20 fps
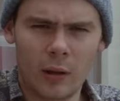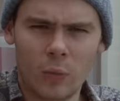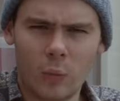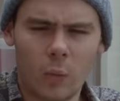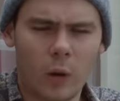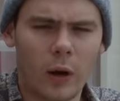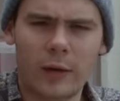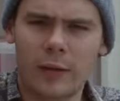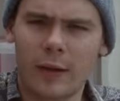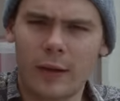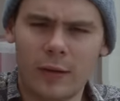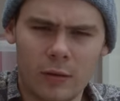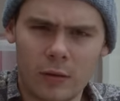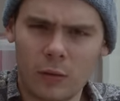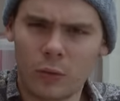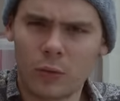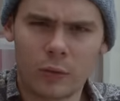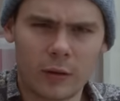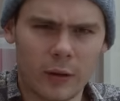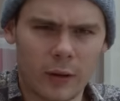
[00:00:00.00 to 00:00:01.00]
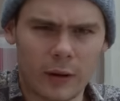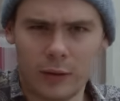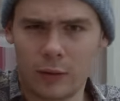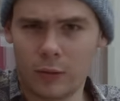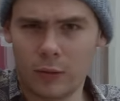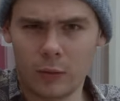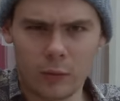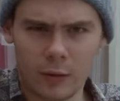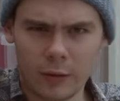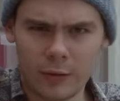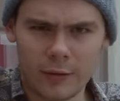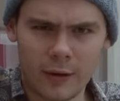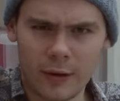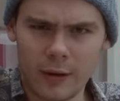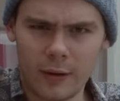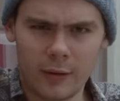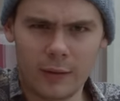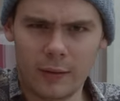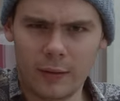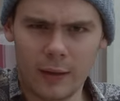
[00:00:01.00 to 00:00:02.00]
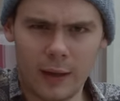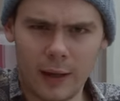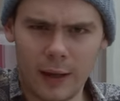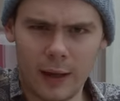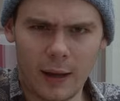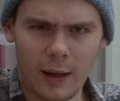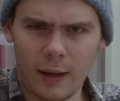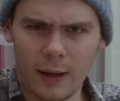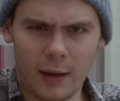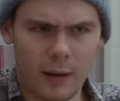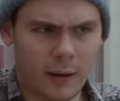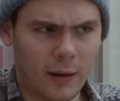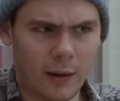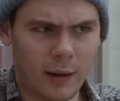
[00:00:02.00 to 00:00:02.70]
why they thought that I thought a certain thing.